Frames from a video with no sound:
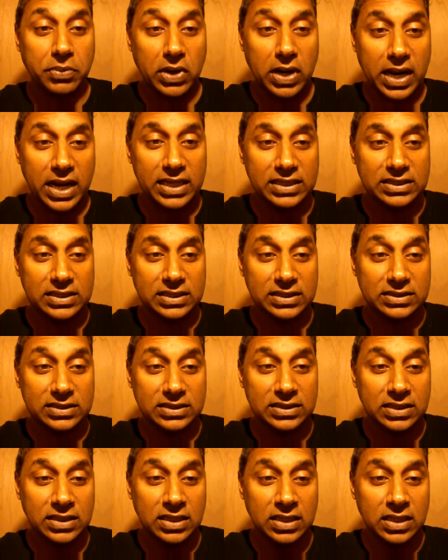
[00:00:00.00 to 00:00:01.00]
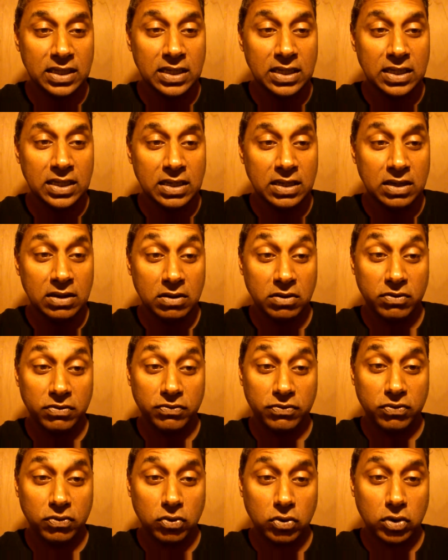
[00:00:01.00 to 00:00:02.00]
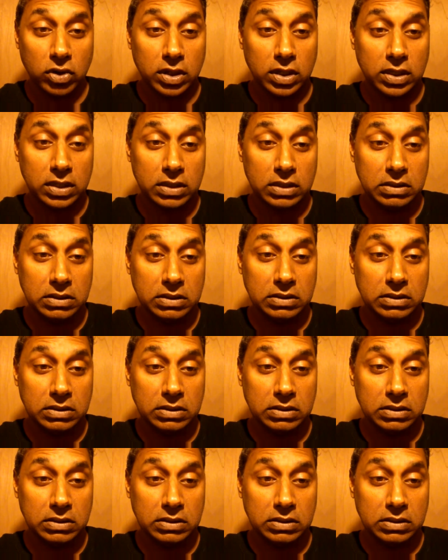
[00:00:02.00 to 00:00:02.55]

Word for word: prizes for